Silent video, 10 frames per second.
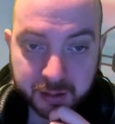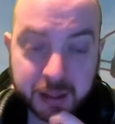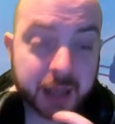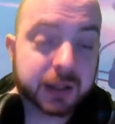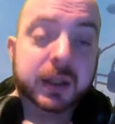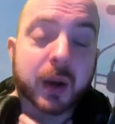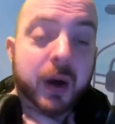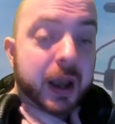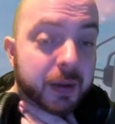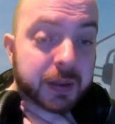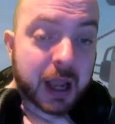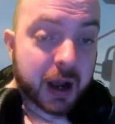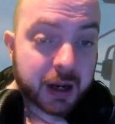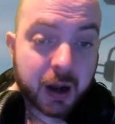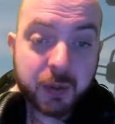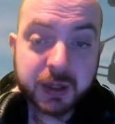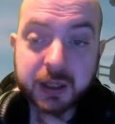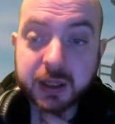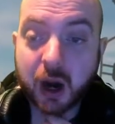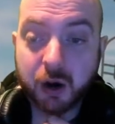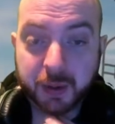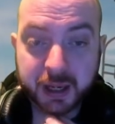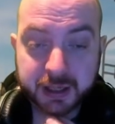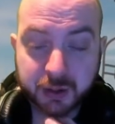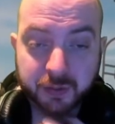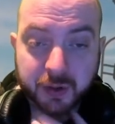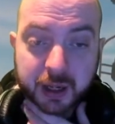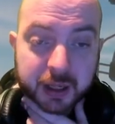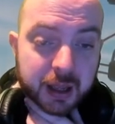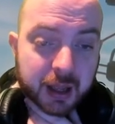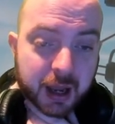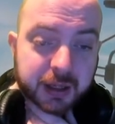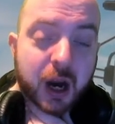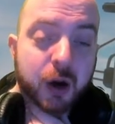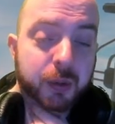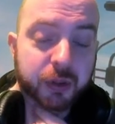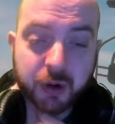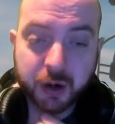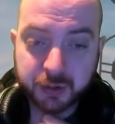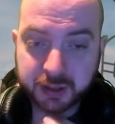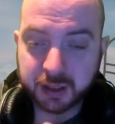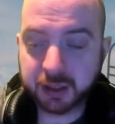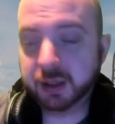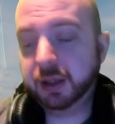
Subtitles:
Yes, so I was terribly sort of like a terrible throat and